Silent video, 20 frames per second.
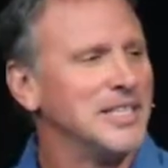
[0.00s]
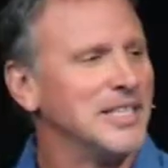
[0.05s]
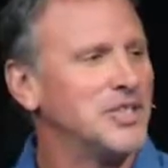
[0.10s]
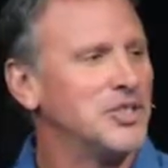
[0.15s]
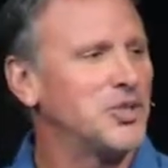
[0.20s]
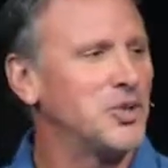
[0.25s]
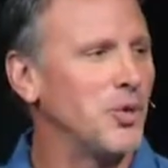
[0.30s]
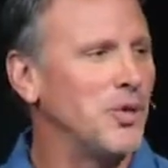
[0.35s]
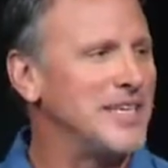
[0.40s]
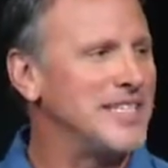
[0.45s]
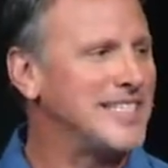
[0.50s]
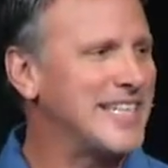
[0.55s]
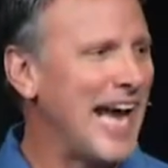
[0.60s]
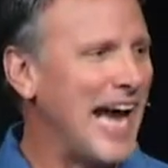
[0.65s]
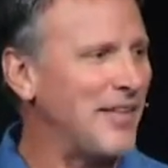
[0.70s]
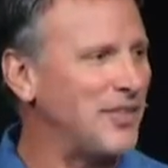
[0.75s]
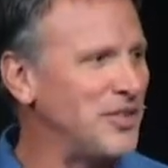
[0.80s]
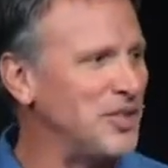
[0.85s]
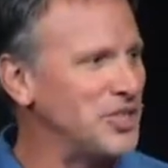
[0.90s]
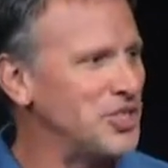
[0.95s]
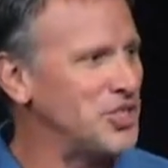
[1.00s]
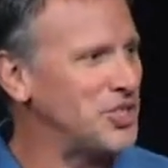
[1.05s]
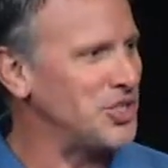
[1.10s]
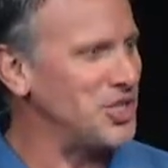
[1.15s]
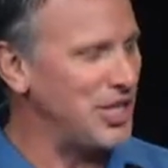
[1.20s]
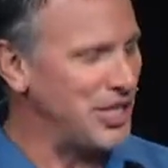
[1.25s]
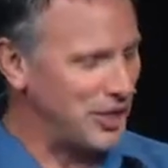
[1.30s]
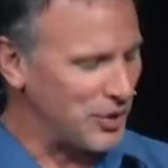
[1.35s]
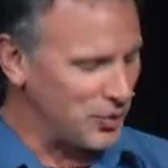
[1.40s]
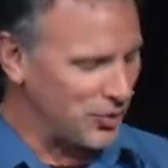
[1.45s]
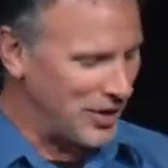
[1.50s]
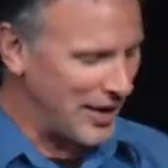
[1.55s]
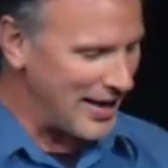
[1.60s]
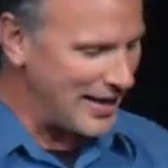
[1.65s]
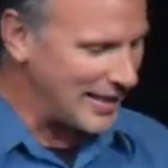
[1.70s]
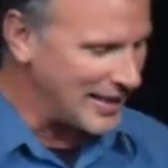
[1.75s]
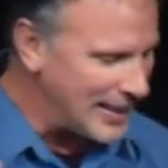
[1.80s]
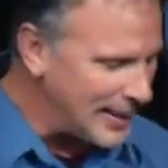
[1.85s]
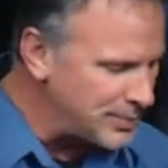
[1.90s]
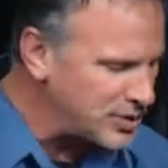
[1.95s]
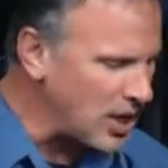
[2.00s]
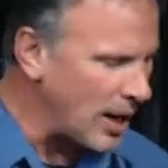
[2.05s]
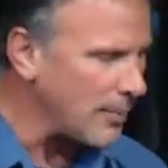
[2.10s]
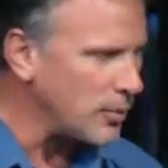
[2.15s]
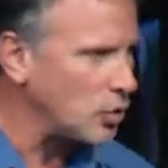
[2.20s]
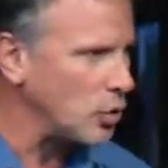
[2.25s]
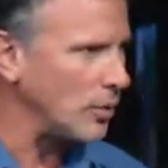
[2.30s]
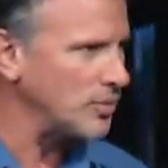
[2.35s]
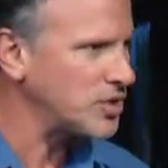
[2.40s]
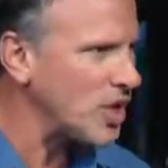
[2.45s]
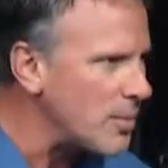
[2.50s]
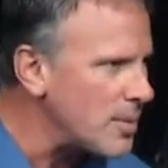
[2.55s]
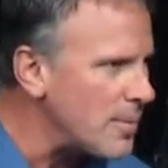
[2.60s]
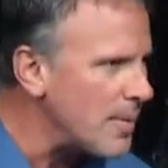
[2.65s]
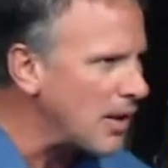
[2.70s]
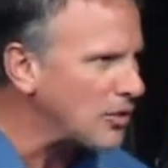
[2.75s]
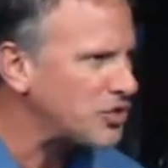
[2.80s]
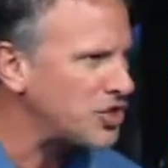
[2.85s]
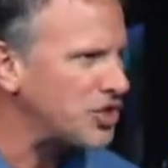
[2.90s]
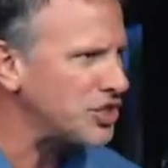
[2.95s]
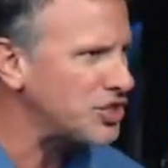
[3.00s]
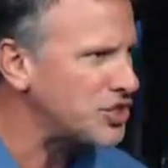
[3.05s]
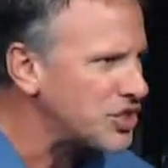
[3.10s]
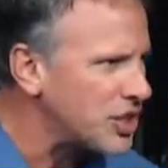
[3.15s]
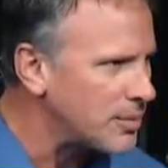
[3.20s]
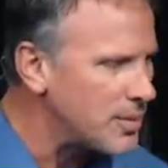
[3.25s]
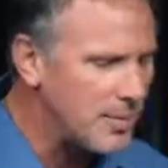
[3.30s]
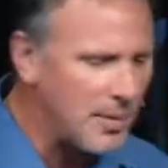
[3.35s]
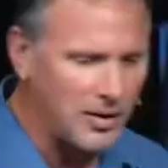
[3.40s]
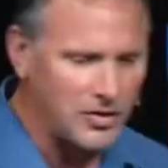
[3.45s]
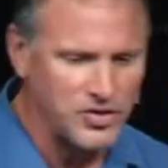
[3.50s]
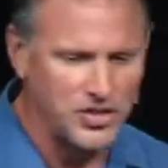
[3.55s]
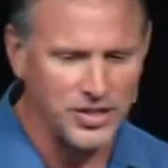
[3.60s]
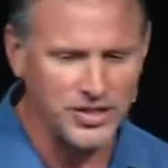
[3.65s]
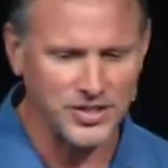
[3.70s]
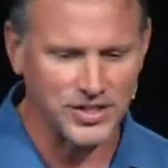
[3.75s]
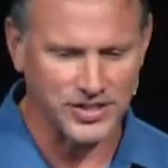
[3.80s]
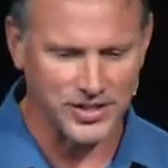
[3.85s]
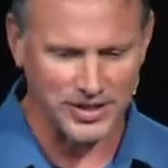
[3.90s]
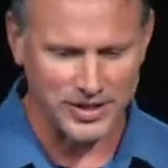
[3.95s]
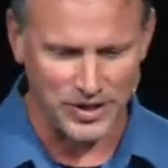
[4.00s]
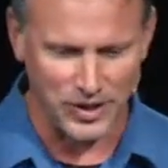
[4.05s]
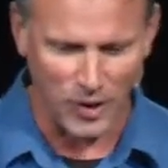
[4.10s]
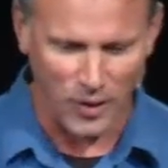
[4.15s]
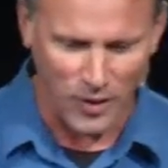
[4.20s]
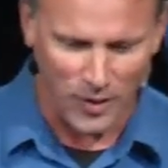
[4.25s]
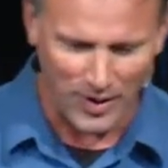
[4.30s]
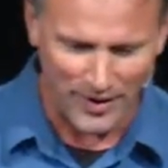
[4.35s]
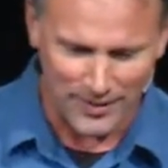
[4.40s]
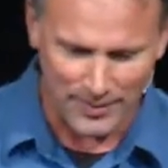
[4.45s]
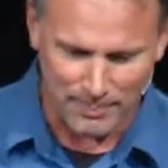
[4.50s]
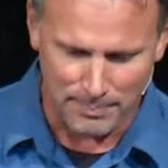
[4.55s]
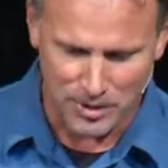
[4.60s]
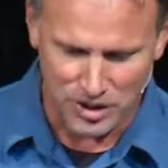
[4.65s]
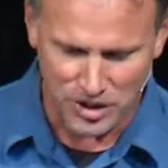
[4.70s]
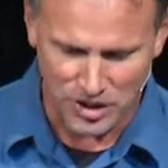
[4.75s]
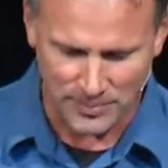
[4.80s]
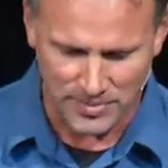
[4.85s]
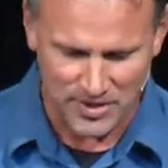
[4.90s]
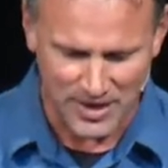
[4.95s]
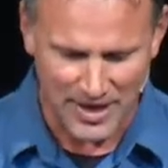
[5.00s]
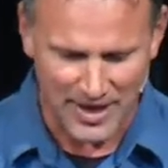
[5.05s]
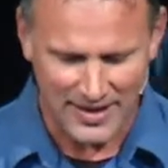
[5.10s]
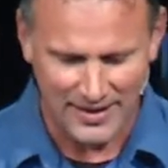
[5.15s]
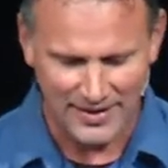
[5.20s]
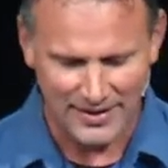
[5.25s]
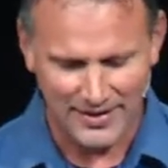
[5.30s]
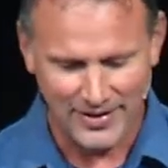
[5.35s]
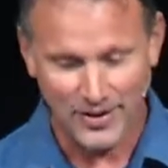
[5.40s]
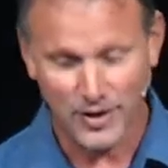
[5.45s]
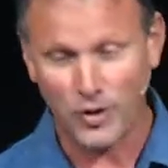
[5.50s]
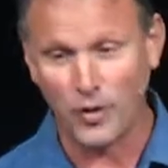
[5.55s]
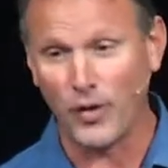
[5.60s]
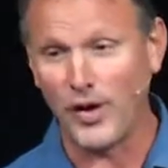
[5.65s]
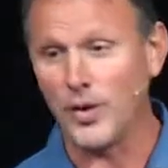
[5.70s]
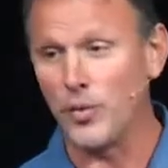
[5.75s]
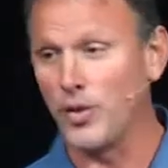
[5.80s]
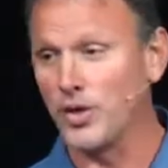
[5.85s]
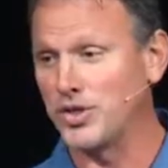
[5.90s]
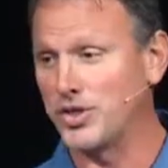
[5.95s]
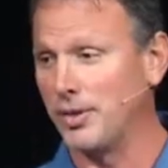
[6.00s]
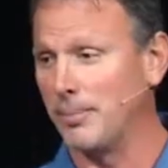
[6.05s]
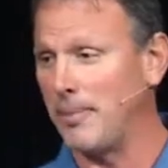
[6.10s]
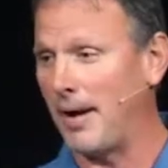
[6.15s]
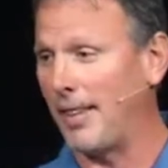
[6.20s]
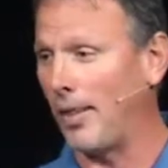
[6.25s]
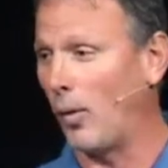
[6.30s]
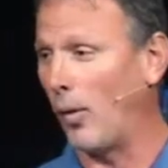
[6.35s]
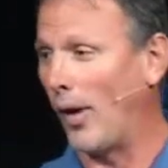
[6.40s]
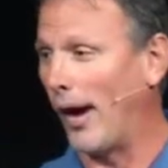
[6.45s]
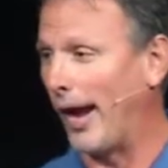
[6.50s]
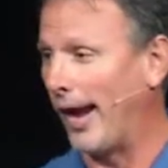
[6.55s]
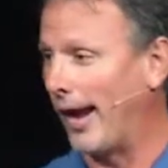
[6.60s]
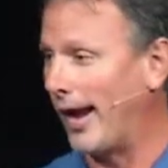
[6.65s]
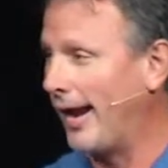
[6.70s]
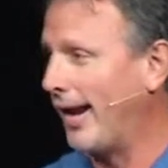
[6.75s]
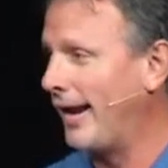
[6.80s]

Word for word: So he's got this sheik who kind of keeps coming to him, tell me about Jesus, tell me about Jesus. And you know what the bishop said? Great wisdom, by the way.